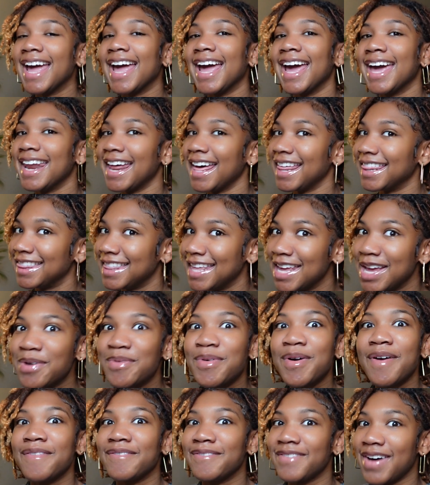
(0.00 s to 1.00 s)
And I think
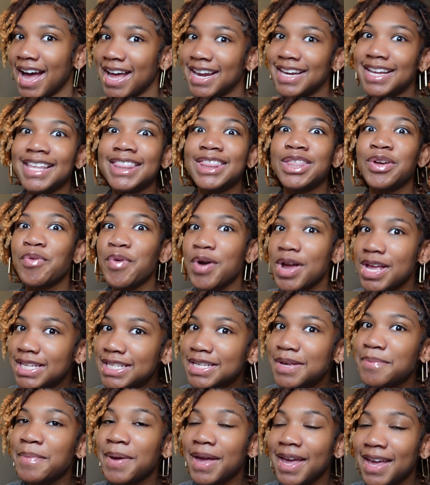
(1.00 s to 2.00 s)
we're finding the
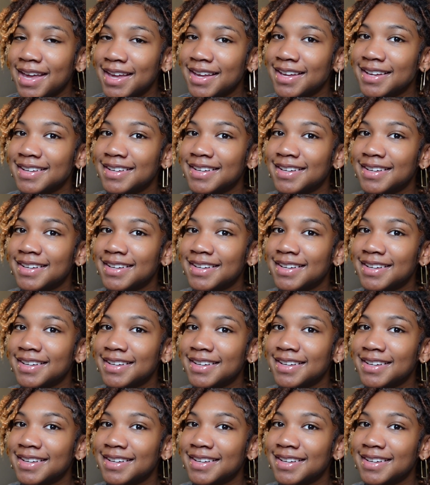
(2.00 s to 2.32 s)
recipe.